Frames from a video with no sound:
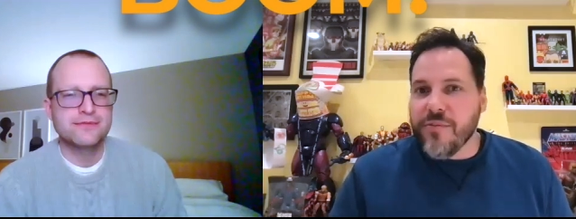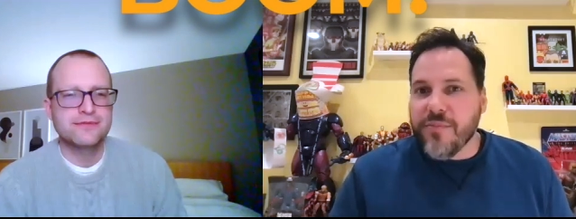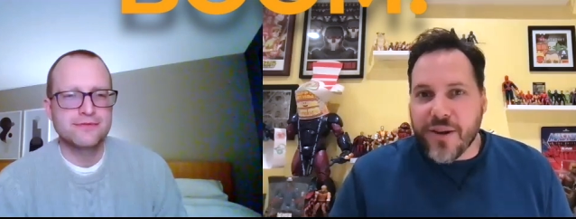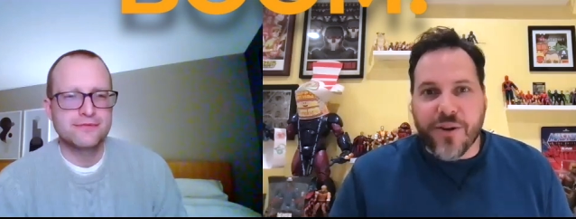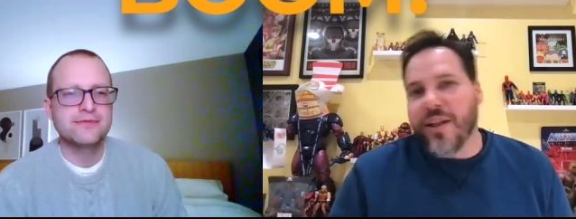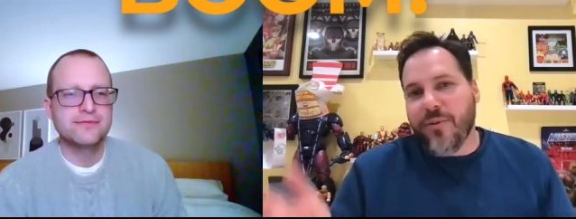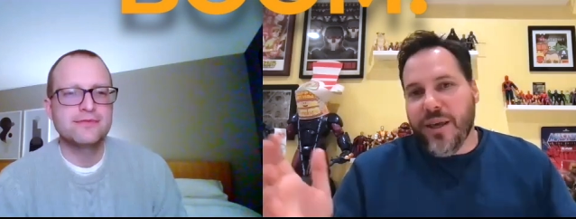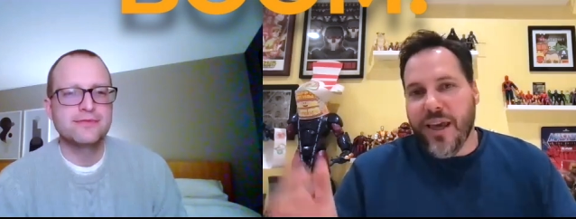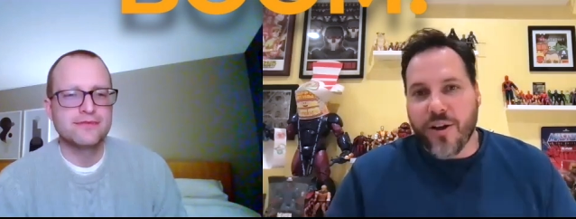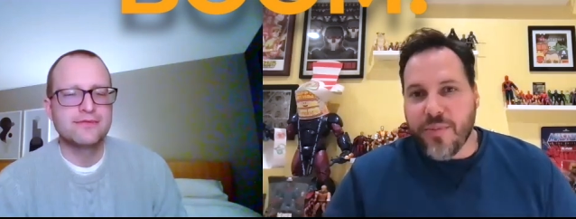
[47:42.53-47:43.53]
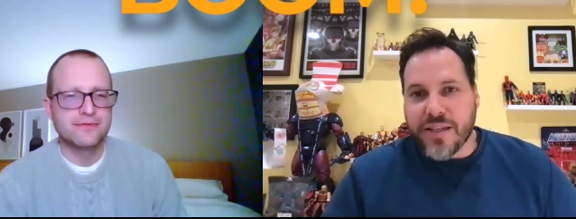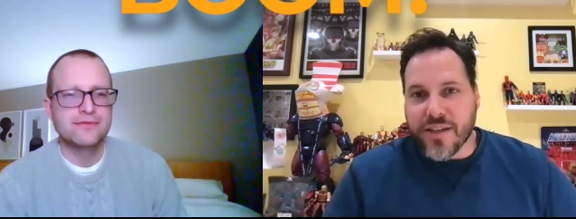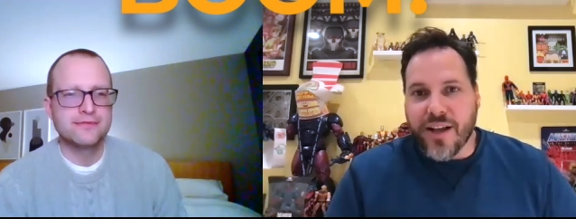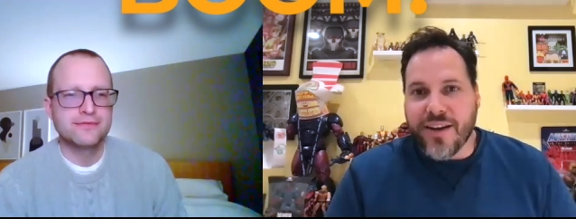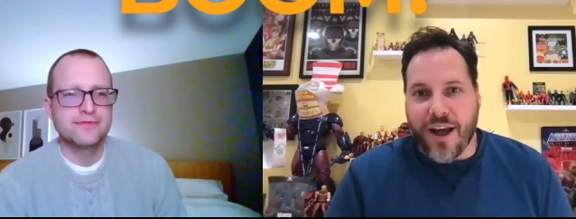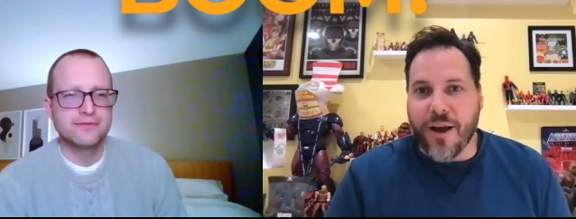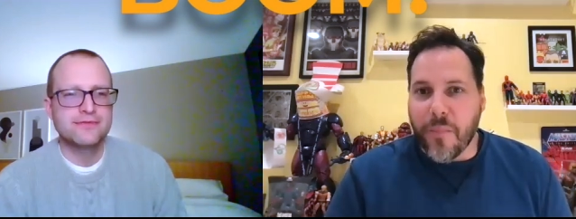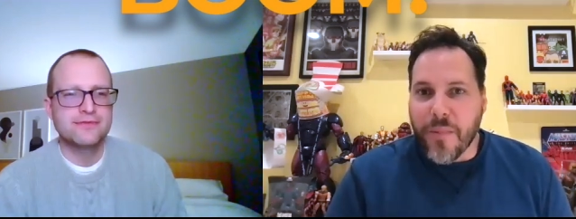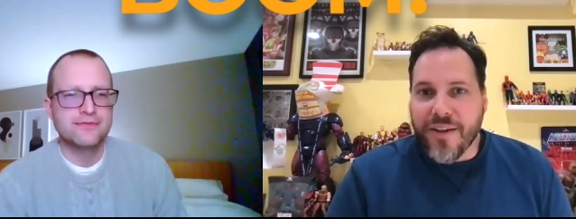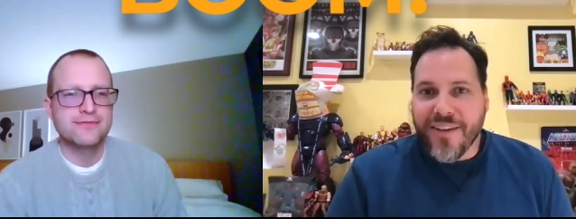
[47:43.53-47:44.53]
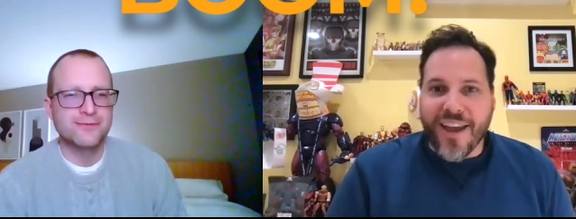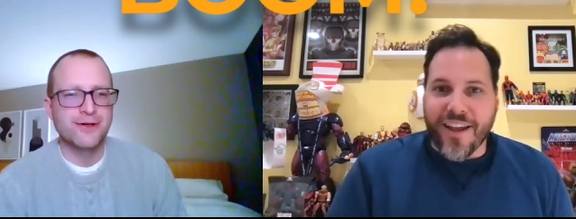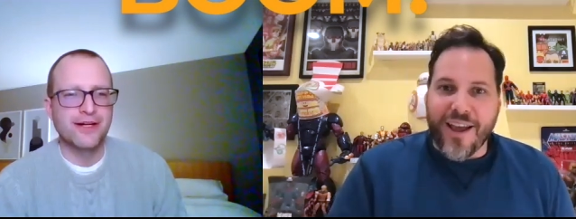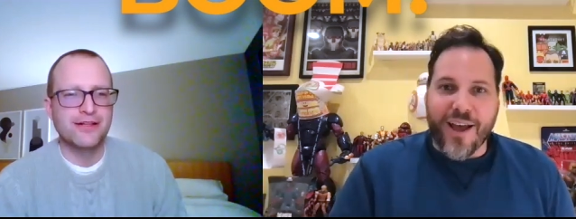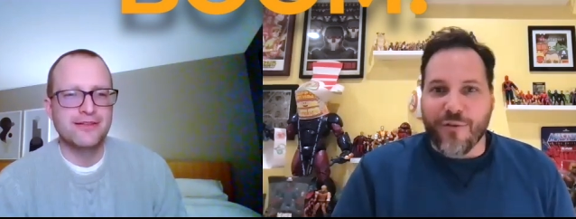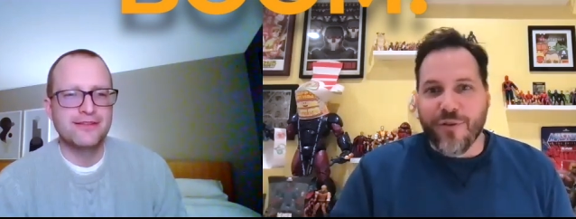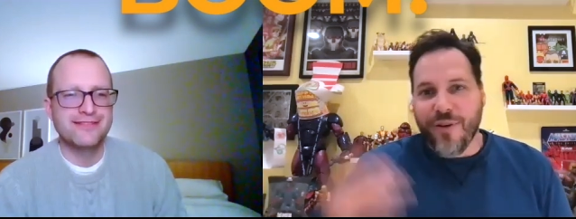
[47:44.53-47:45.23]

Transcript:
Speaker 1: You know, like we can't all be Sondheim and right. have